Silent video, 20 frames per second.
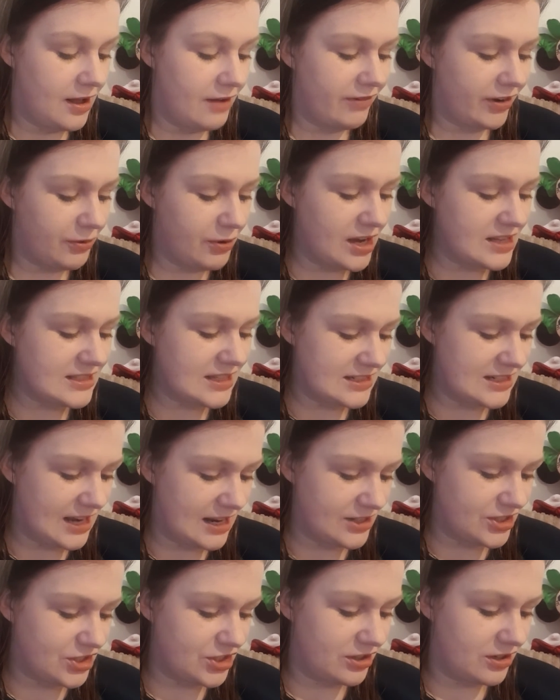
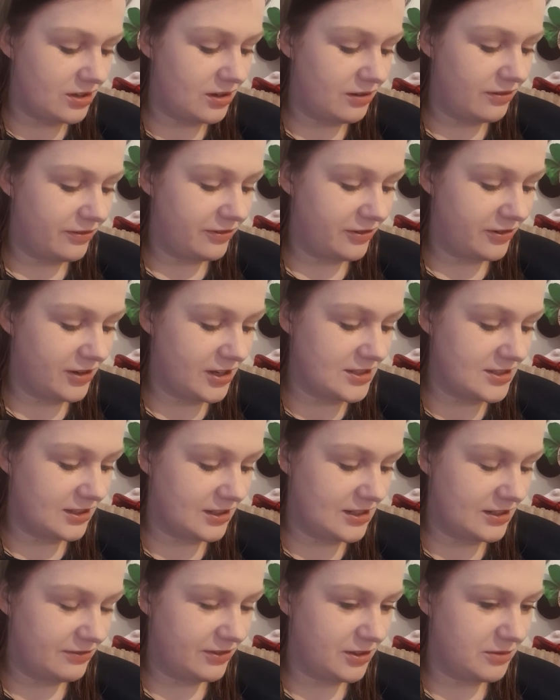attention for a
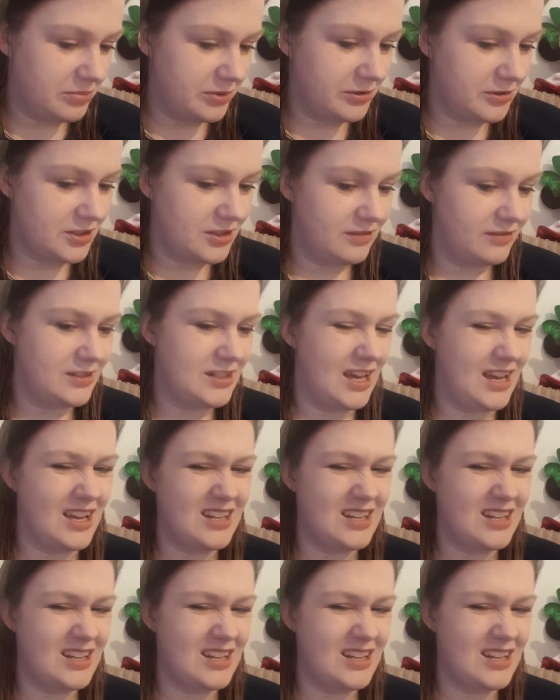significant portion of the day.